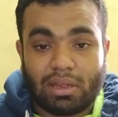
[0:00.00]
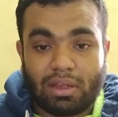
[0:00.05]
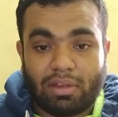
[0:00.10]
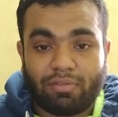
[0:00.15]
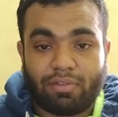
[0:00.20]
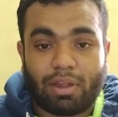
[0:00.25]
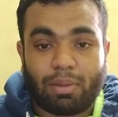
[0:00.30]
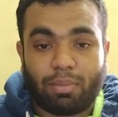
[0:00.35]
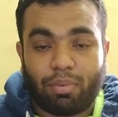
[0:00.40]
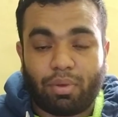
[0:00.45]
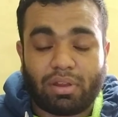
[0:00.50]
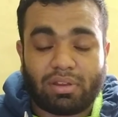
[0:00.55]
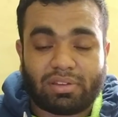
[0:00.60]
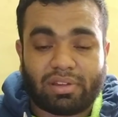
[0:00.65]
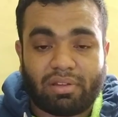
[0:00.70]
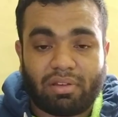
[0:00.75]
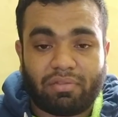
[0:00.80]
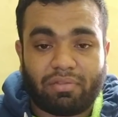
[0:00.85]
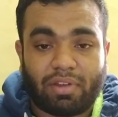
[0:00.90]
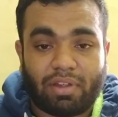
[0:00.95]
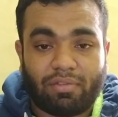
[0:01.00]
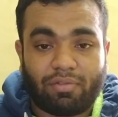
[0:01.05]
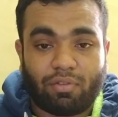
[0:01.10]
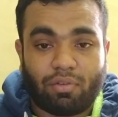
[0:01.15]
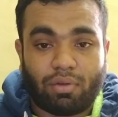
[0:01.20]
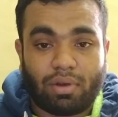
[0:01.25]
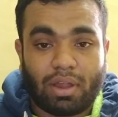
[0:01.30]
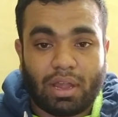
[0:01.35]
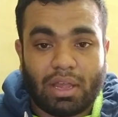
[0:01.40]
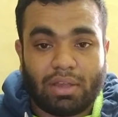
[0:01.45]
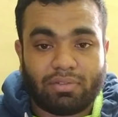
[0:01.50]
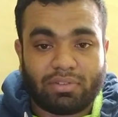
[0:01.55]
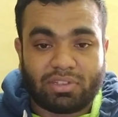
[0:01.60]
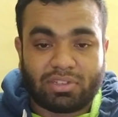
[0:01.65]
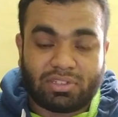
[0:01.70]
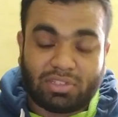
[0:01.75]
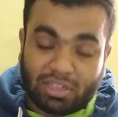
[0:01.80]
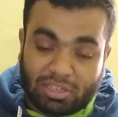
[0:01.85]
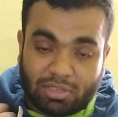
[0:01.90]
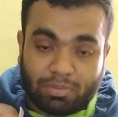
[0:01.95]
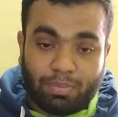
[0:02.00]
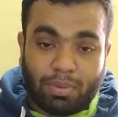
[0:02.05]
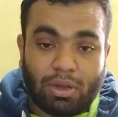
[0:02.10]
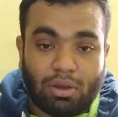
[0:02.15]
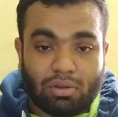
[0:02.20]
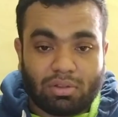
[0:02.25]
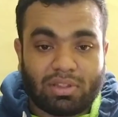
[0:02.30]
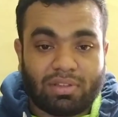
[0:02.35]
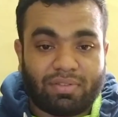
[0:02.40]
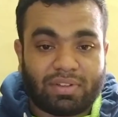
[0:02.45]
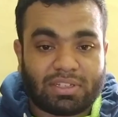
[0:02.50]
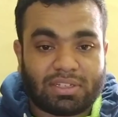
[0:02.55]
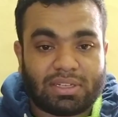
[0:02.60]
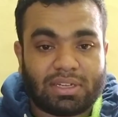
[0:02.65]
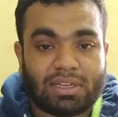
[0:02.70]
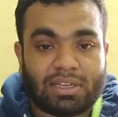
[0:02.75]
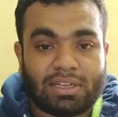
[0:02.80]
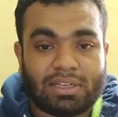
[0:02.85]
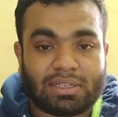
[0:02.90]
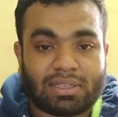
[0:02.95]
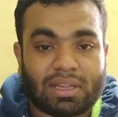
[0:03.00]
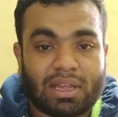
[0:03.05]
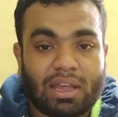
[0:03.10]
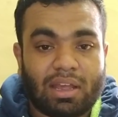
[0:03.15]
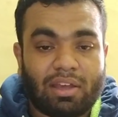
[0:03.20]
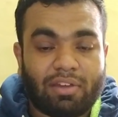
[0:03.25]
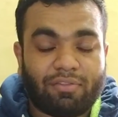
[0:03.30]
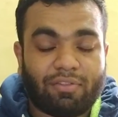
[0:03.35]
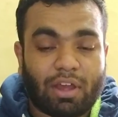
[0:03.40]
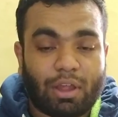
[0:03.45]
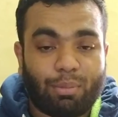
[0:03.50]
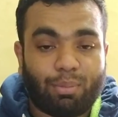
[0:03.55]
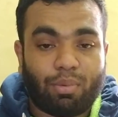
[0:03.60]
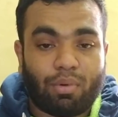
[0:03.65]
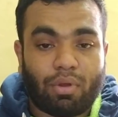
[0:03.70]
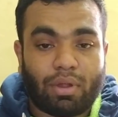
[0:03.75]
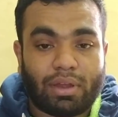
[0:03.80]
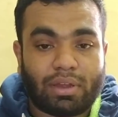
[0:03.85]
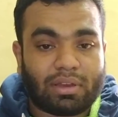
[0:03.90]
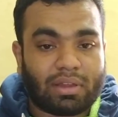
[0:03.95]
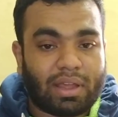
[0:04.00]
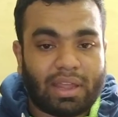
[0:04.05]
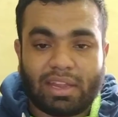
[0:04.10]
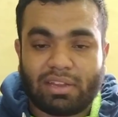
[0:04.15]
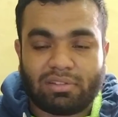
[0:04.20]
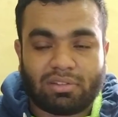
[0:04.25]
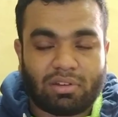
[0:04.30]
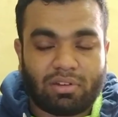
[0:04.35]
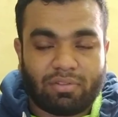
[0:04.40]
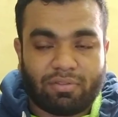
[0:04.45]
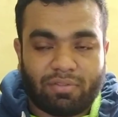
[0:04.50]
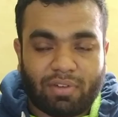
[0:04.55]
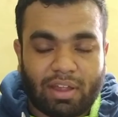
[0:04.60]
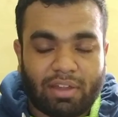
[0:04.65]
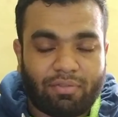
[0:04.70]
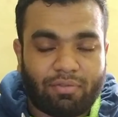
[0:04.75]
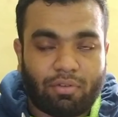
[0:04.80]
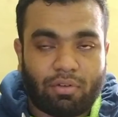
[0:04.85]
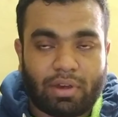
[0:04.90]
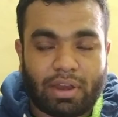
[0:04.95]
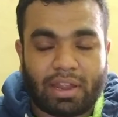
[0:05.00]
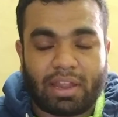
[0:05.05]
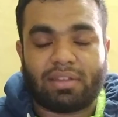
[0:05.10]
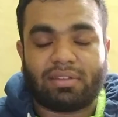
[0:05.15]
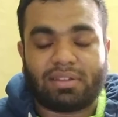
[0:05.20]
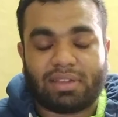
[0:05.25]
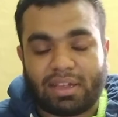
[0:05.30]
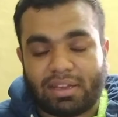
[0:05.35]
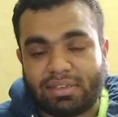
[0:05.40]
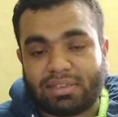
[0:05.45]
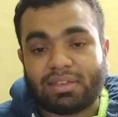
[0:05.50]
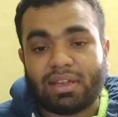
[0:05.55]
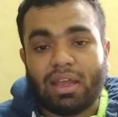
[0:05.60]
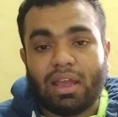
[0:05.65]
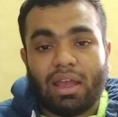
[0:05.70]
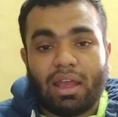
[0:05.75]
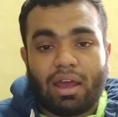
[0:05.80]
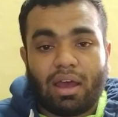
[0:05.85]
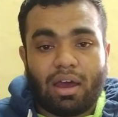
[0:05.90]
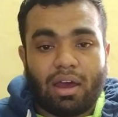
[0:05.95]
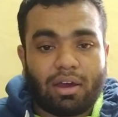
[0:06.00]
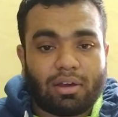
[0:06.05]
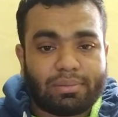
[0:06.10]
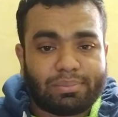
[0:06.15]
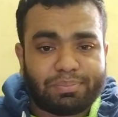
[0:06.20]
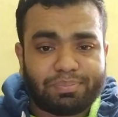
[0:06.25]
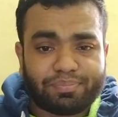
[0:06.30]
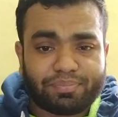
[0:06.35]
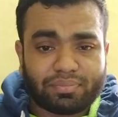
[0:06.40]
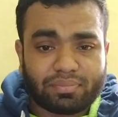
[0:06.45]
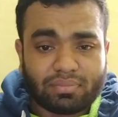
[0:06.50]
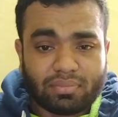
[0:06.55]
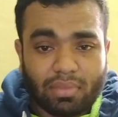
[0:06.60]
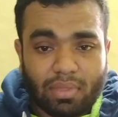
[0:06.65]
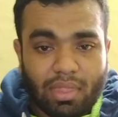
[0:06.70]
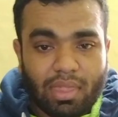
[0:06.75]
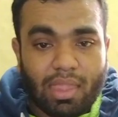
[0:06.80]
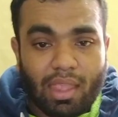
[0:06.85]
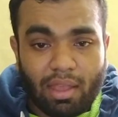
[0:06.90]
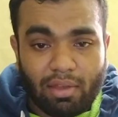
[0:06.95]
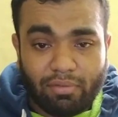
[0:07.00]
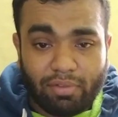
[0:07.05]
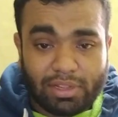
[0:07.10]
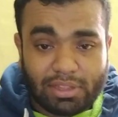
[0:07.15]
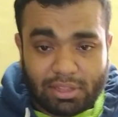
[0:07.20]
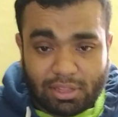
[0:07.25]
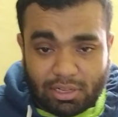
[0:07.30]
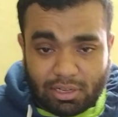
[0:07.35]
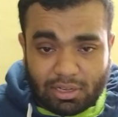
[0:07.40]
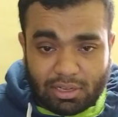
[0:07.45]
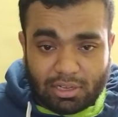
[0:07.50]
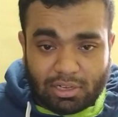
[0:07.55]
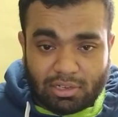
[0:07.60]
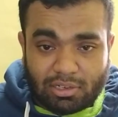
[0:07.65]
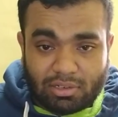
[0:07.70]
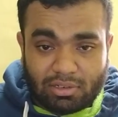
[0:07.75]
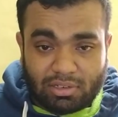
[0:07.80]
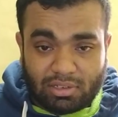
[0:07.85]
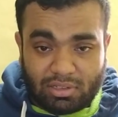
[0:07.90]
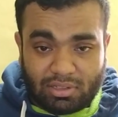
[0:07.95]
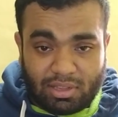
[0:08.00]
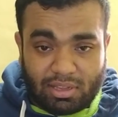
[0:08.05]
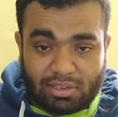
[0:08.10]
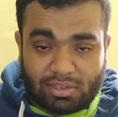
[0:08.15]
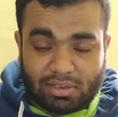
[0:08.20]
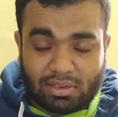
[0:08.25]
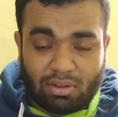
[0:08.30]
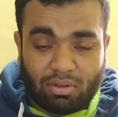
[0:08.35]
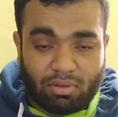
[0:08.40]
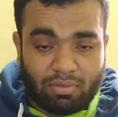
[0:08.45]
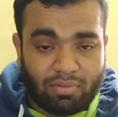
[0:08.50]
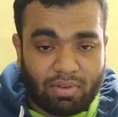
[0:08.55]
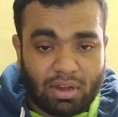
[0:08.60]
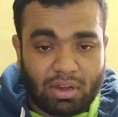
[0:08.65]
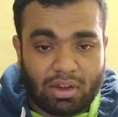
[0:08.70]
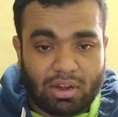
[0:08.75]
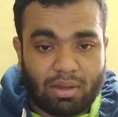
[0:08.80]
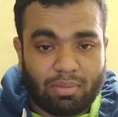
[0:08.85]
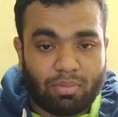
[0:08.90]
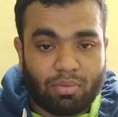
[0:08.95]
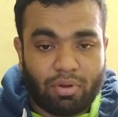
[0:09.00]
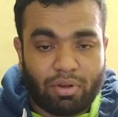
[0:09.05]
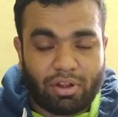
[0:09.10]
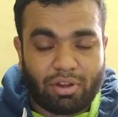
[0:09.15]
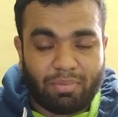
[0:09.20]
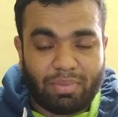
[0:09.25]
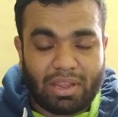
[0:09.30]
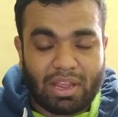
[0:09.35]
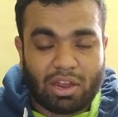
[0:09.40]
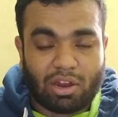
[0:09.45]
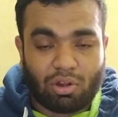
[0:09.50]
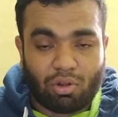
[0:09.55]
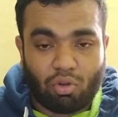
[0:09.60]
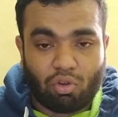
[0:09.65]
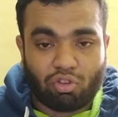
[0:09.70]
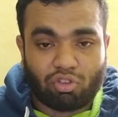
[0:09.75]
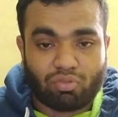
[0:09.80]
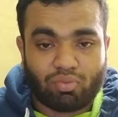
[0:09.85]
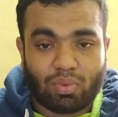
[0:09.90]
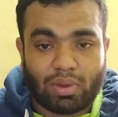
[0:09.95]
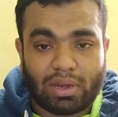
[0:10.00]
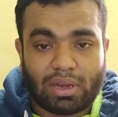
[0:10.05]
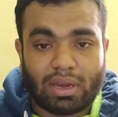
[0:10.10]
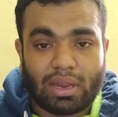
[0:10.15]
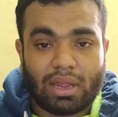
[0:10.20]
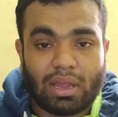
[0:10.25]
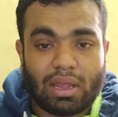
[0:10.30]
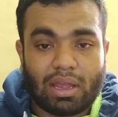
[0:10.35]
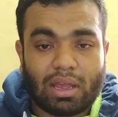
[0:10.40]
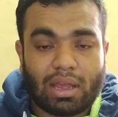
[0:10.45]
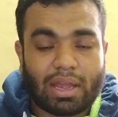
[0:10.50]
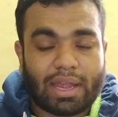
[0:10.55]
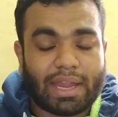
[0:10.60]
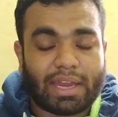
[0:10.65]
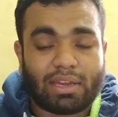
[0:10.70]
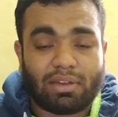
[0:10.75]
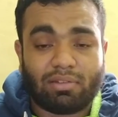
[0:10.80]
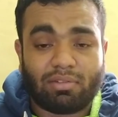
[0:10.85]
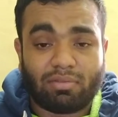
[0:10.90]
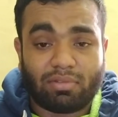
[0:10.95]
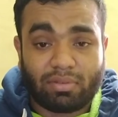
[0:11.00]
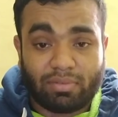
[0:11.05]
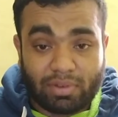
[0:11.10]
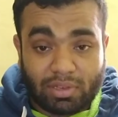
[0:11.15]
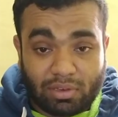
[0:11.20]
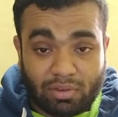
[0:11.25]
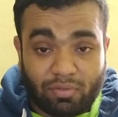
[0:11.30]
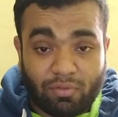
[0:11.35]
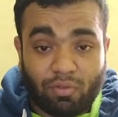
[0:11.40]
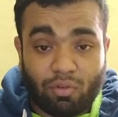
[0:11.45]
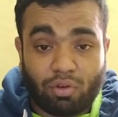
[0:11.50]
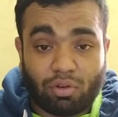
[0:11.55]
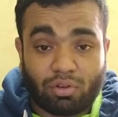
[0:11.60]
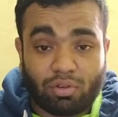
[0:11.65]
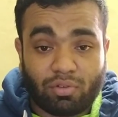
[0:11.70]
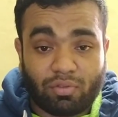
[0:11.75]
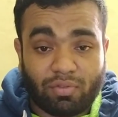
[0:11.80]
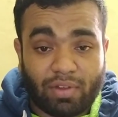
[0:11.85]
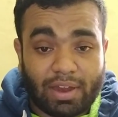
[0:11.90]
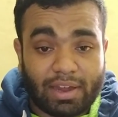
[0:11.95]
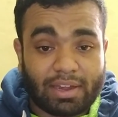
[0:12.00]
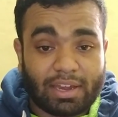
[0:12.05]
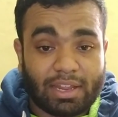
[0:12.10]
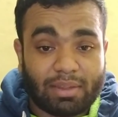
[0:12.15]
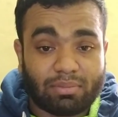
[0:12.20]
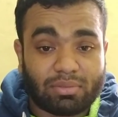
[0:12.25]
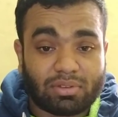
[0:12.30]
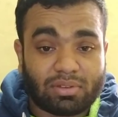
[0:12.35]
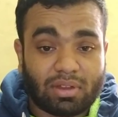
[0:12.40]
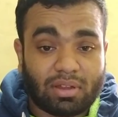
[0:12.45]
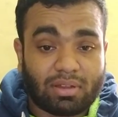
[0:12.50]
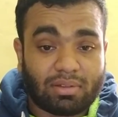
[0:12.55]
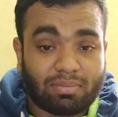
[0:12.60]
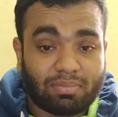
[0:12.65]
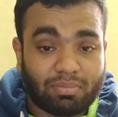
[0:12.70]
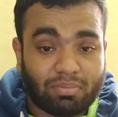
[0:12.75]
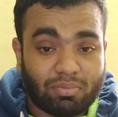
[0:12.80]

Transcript: 5.754, which is just below the West Indies 5.8054 against. Yes, um, with this World Cup going to be a close one, and with 4 to 5 teams who